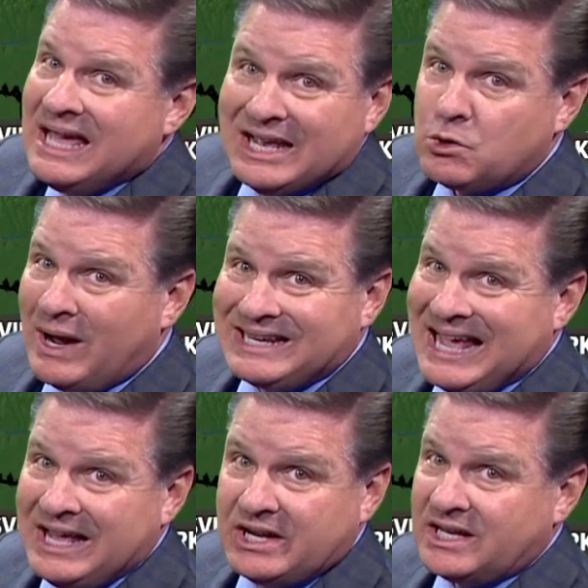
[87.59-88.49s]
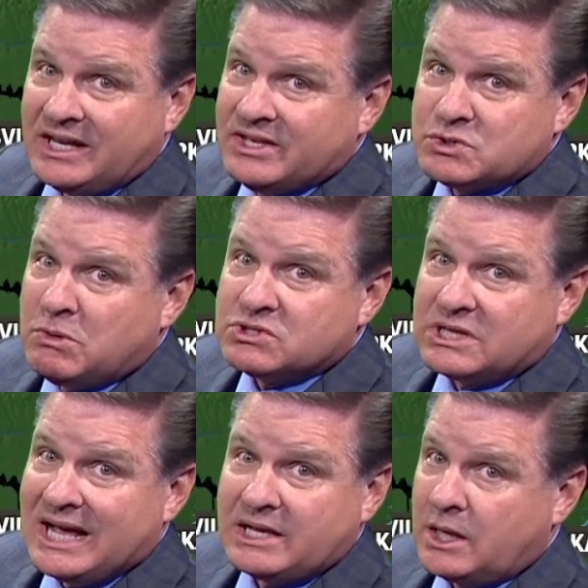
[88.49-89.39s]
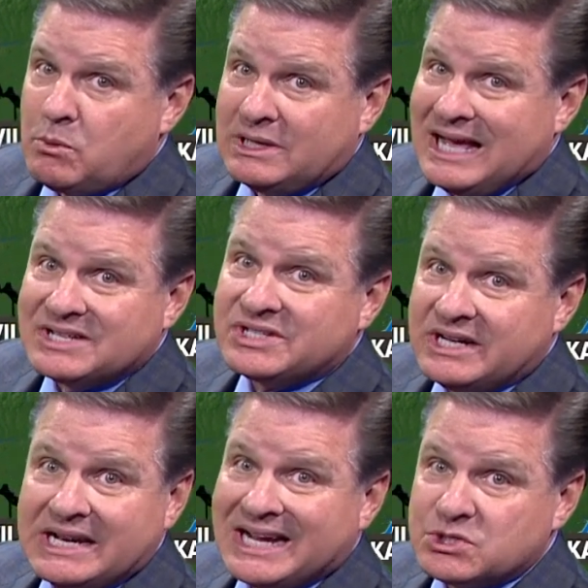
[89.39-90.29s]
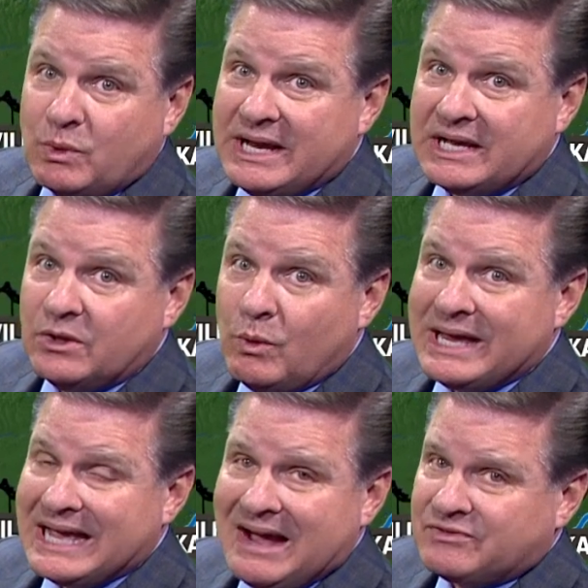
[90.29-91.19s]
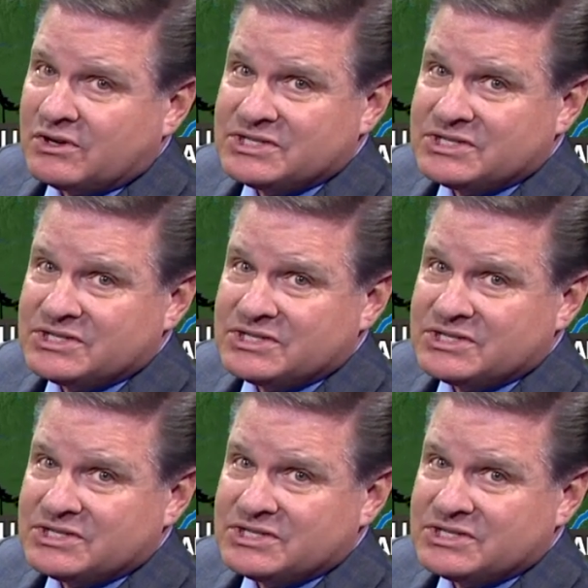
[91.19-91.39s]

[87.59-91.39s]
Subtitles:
And quite candidly, this most likely will last into next week and the week after,